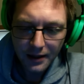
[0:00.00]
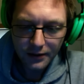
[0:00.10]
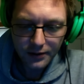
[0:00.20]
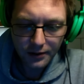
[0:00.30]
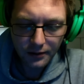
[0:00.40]

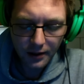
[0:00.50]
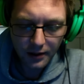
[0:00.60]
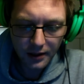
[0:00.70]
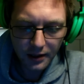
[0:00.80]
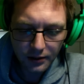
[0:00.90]
So
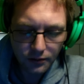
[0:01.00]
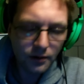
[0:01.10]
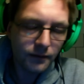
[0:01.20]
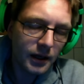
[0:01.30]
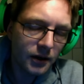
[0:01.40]
gonna do the
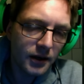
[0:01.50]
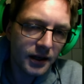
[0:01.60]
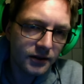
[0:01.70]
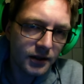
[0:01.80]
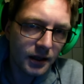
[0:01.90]
video
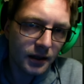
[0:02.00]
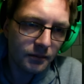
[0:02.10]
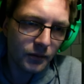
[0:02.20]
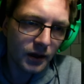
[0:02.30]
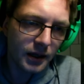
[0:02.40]

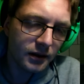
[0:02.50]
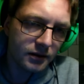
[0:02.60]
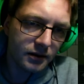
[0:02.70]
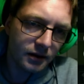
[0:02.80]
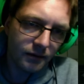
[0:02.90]
editing, get